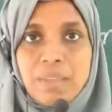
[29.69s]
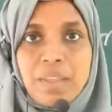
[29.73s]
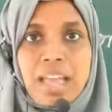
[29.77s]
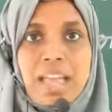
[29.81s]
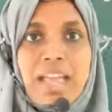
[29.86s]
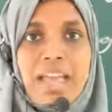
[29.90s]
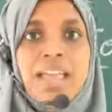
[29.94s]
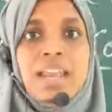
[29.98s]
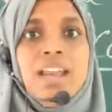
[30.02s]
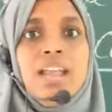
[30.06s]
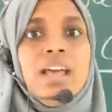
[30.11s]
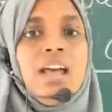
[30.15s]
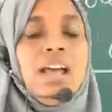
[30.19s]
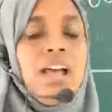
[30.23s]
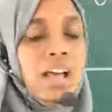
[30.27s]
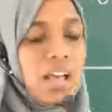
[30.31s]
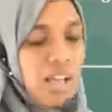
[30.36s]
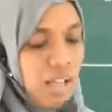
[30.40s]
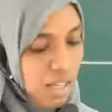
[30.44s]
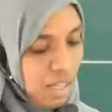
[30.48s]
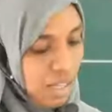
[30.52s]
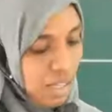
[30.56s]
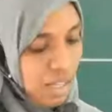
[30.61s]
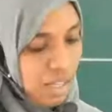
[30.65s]
And
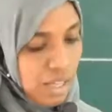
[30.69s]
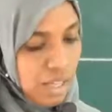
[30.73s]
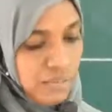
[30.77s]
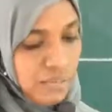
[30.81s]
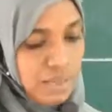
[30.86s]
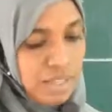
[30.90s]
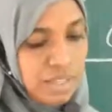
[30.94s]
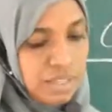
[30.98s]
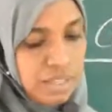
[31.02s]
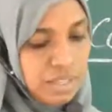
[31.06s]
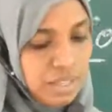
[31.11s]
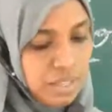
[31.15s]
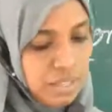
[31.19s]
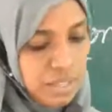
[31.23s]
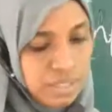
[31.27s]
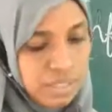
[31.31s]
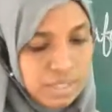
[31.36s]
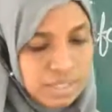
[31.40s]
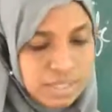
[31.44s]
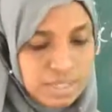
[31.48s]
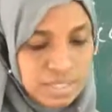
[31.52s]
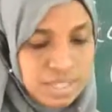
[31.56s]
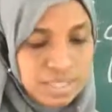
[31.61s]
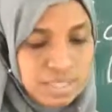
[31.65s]
we
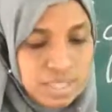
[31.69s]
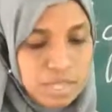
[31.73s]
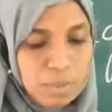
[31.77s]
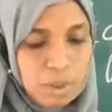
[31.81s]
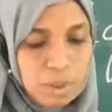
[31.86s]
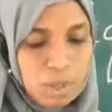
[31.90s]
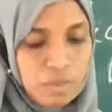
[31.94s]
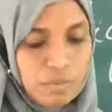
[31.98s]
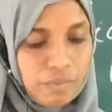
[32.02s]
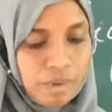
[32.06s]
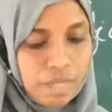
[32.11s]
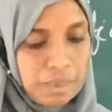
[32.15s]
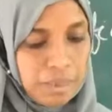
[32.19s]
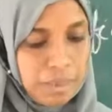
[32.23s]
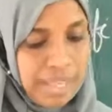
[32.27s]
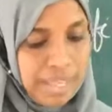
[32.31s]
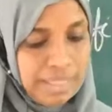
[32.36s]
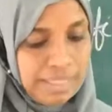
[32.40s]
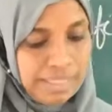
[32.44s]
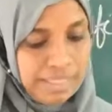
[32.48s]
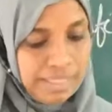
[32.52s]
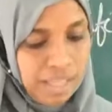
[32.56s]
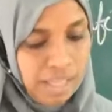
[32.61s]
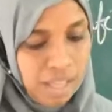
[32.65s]
discussed about one
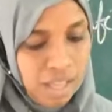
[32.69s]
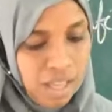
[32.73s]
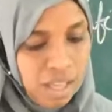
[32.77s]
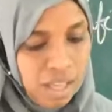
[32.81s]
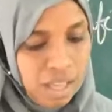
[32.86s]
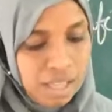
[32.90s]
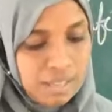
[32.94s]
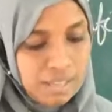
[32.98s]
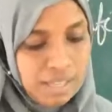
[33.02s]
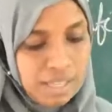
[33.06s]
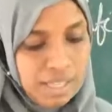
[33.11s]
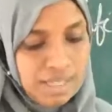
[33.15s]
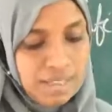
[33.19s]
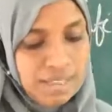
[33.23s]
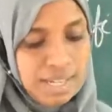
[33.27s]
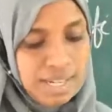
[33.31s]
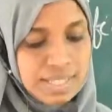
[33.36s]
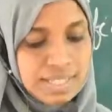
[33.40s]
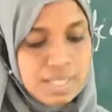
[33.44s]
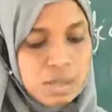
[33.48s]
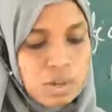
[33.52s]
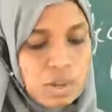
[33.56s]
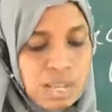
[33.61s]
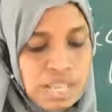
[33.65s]
main thing, that there
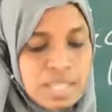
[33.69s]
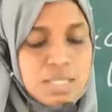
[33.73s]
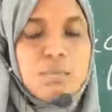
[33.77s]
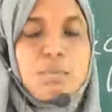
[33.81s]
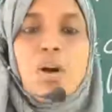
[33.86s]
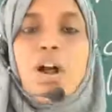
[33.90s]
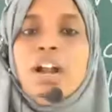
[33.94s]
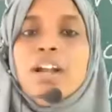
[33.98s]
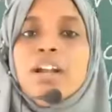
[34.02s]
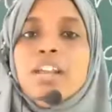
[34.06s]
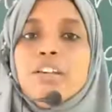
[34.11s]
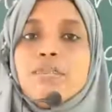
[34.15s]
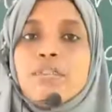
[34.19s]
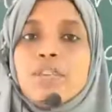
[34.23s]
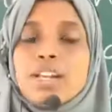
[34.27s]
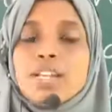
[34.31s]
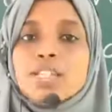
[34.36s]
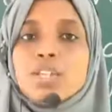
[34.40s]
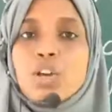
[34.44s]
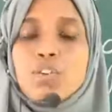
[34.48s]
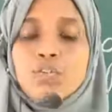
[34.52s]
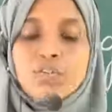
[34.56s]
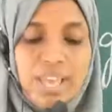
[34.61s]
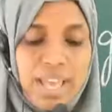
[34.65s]
is only a small
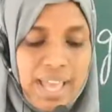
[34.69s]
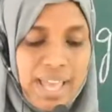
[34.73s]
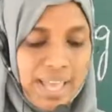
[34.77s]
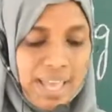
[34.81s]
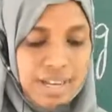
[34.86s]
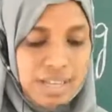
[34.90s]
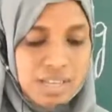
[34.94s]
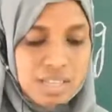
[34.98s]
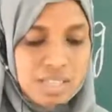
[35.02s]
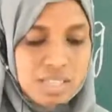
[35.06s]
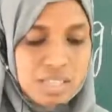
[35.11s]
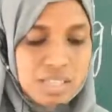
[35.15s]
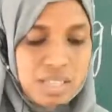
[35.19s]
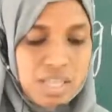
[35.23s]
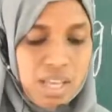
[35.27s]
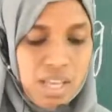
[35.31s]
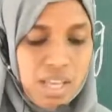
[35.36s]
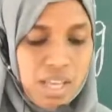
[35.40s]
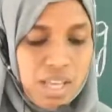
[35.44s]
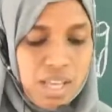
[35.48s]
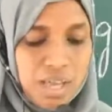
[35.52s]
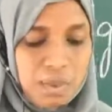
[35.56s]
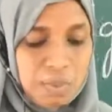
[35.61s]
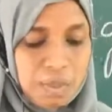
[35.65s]
difference of the energy
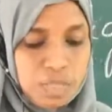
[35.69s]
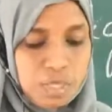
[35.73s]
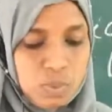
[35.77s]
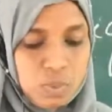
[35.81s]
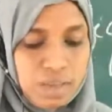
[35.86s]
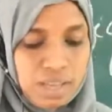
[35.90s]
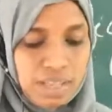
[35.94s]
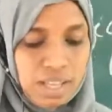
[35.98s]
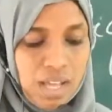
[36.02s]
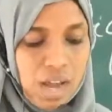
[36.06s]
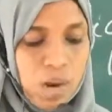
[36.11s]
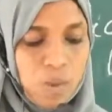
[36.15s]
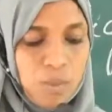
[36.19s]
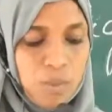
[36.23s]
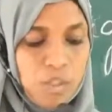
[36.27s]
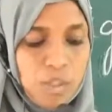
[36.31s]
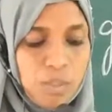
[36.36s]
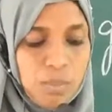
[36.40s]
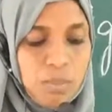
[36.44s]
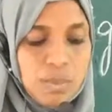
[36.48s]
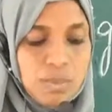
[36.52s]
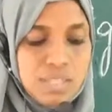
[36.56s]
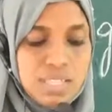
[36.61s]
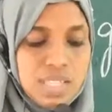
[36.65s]
between the
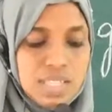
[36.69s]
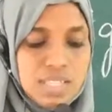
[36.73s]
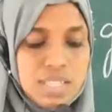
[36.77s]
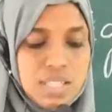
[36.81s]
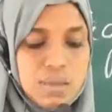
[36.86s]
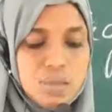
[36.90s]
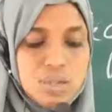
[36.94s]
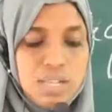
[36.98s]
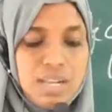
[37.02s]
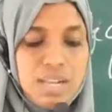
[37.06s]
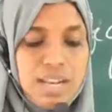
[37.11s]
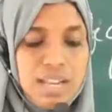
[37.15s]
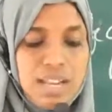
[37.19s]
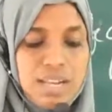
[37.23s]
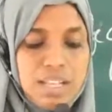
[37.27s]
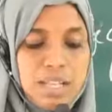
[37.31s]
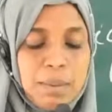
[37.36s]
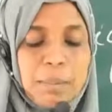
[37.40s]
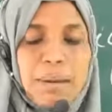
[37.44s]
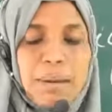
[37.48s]
outermost subshell and the